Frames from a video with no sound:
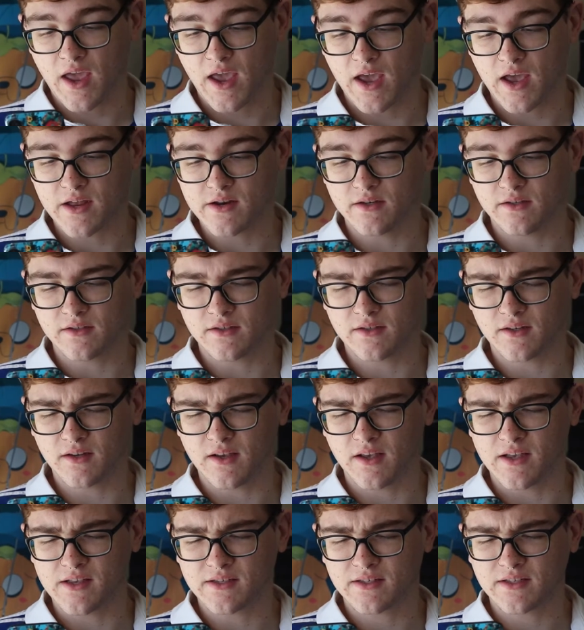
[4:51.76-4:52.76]
and
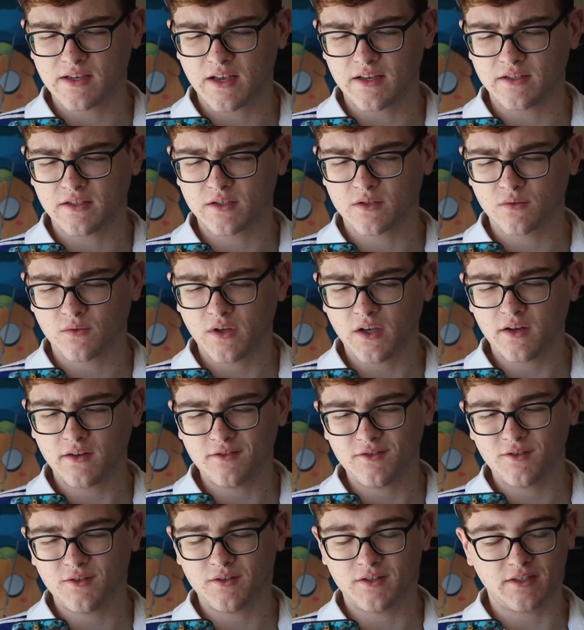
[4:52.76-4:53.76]
it says
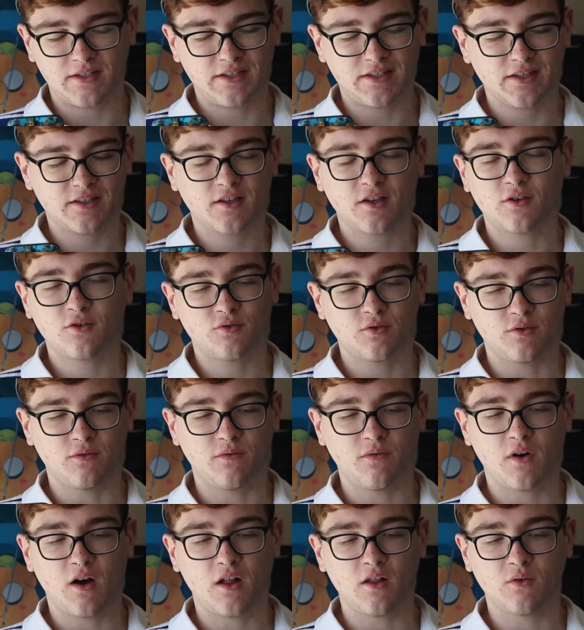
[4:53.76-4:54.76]
300 to 600
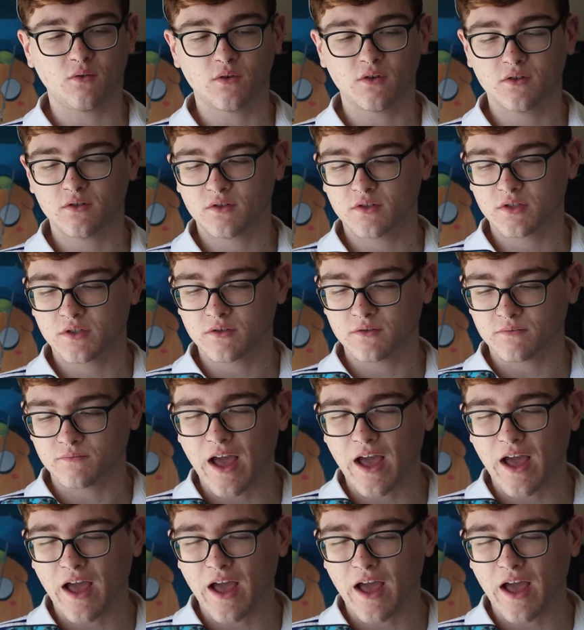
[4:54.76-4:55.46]
followers.